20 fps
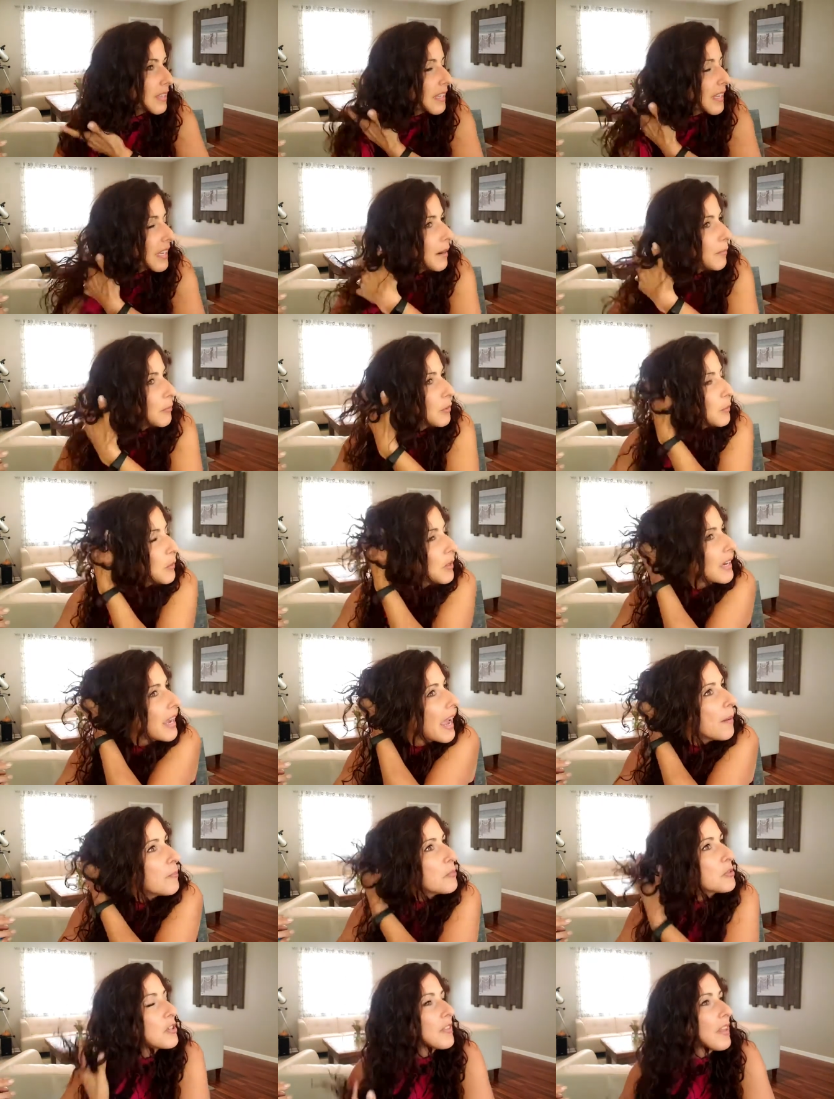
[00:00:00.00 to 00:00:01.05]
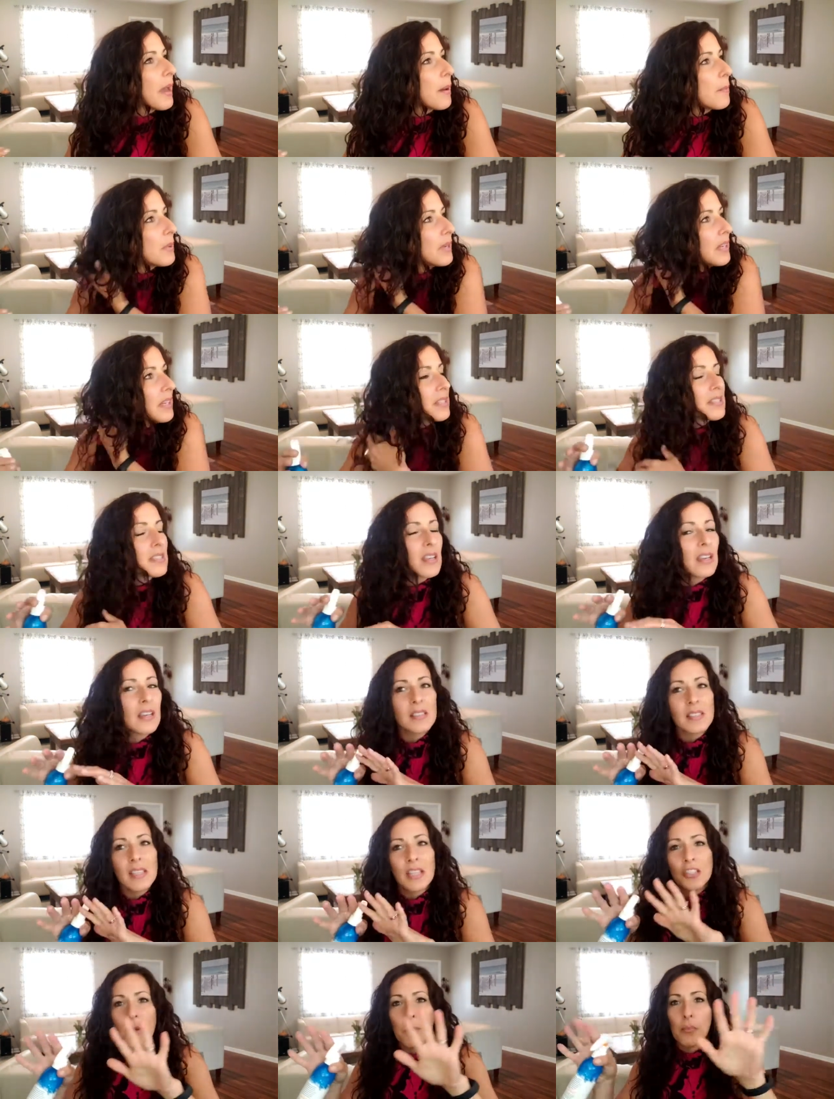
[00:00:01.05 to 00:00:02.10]
the camera will capture that, but it's
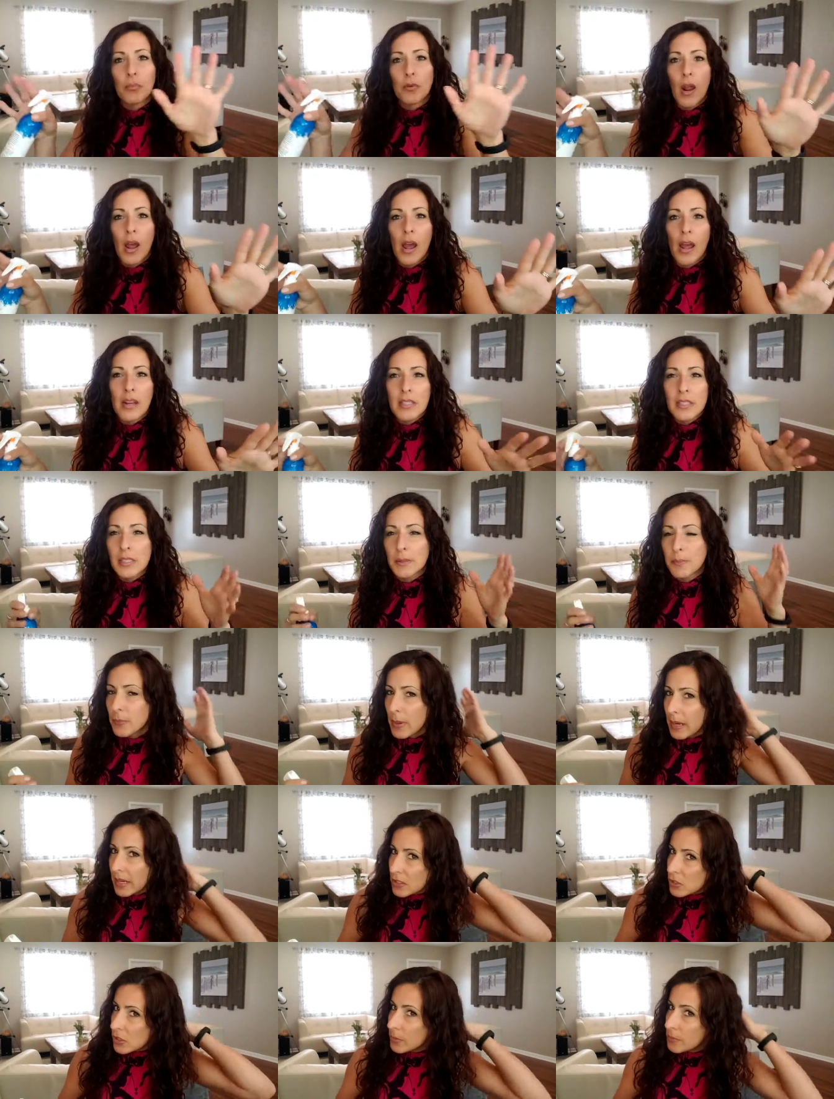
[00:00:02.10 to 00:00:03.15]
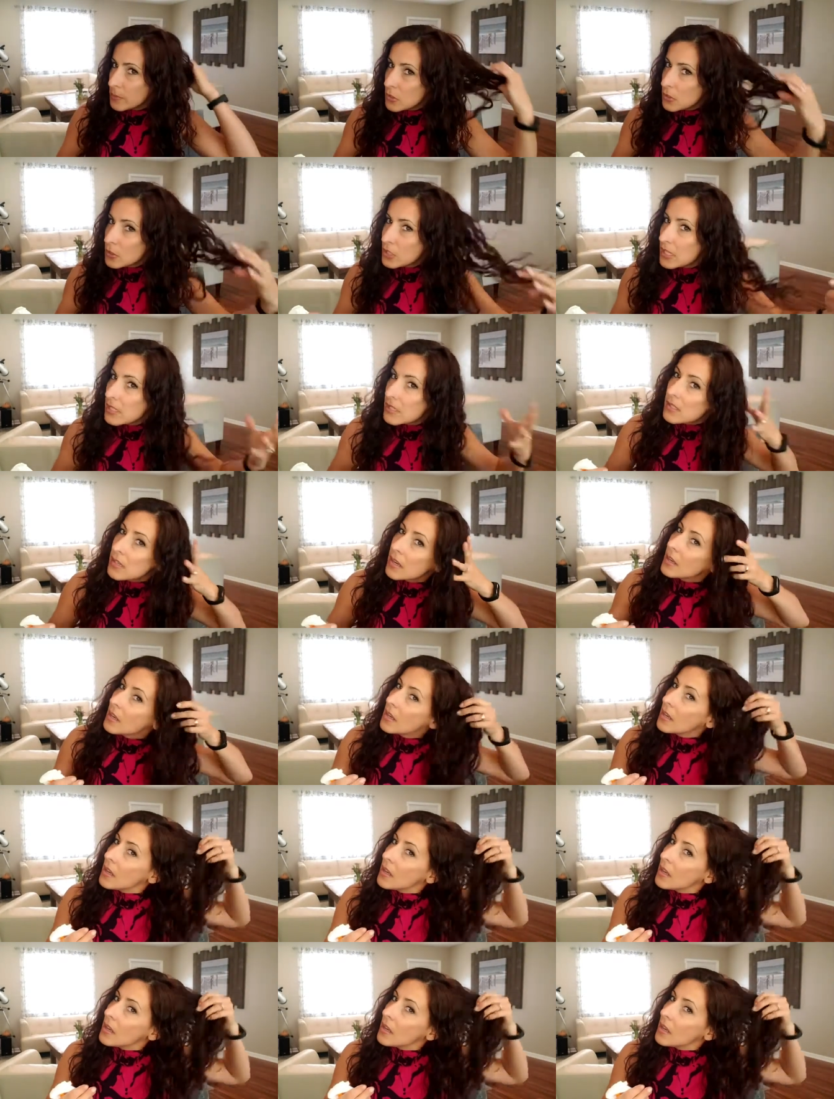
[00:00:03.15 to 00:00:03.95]
got such a broad spectrum. You just